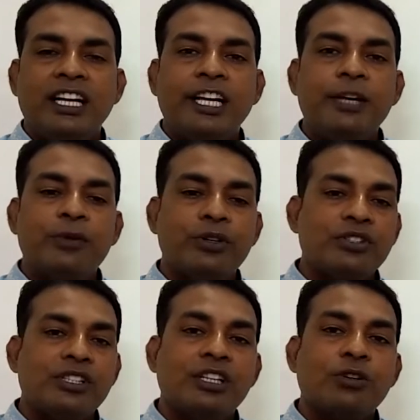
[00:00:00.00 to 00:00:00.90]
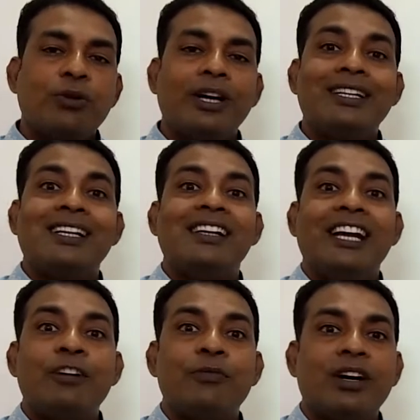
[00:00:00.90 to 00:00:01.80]
He was quite an
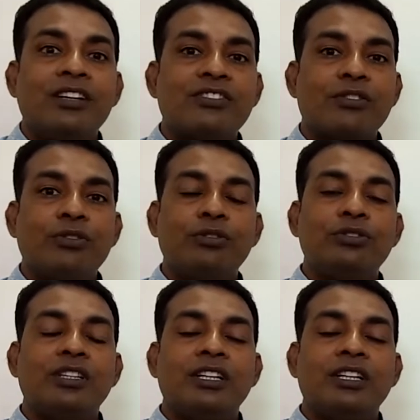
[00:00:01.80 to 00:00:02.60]
advanced age.